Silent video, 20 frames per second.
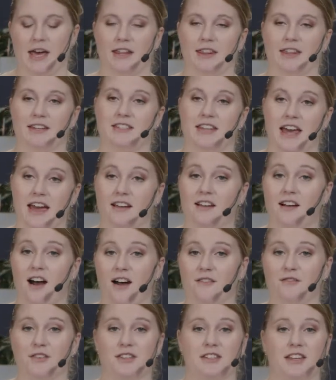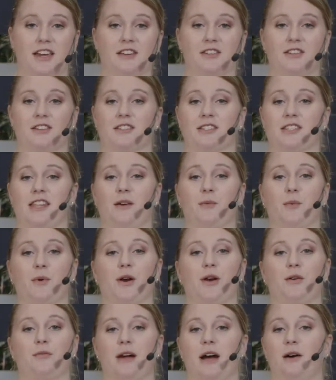the tech conversations that
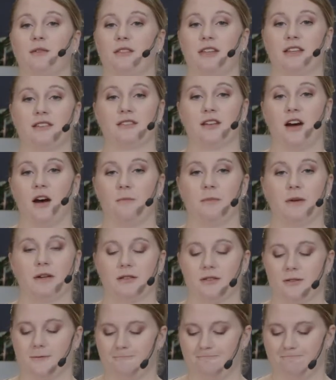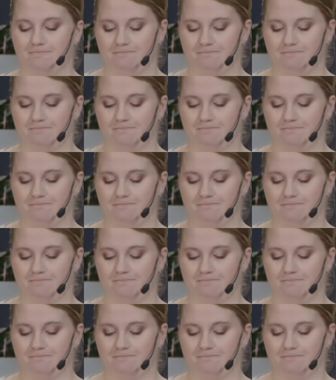were around these topics.